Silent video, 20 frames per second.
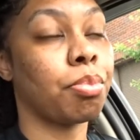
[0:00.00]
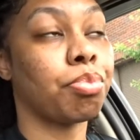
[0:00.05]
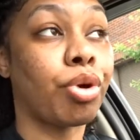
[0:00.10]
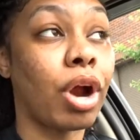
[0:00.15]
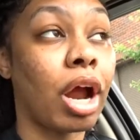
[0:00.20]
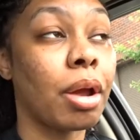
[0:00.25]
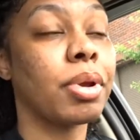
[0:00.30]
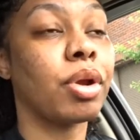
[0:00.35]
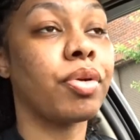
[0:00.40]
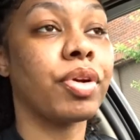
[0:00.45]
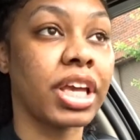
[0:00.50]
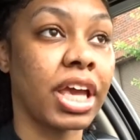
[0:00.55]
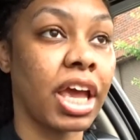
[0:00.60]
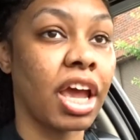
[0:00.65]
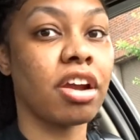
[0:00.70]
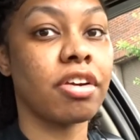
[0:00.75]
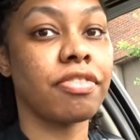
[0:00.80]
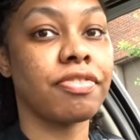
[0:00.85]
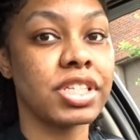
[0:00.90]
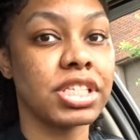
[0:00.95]
primary
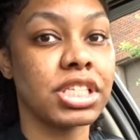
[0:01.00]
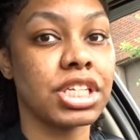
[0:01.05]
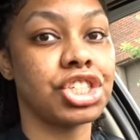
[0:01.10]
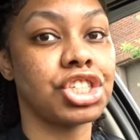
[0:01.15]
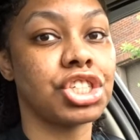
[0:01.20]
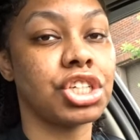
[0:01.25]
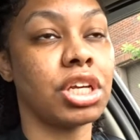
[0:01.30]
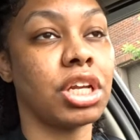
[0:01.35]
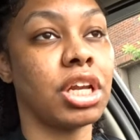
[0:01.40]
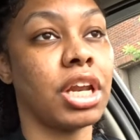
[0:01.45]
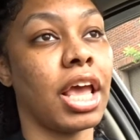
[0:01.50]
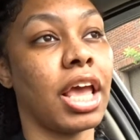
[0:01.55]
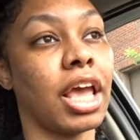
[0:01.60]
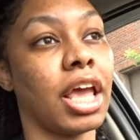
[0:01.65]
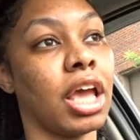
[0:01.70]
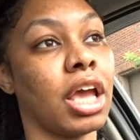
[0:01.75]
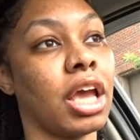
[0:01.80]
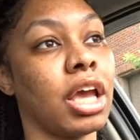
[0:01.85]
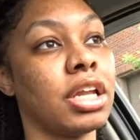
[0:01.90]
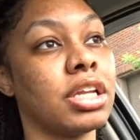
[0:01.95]
care physician
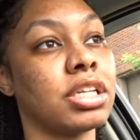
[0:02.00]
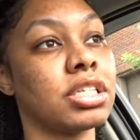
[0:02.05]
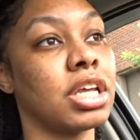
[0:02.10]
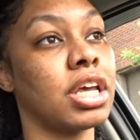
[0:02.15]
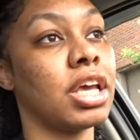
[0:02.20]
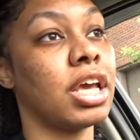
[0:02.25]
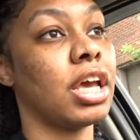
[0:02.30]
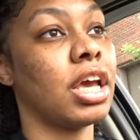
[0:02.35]
and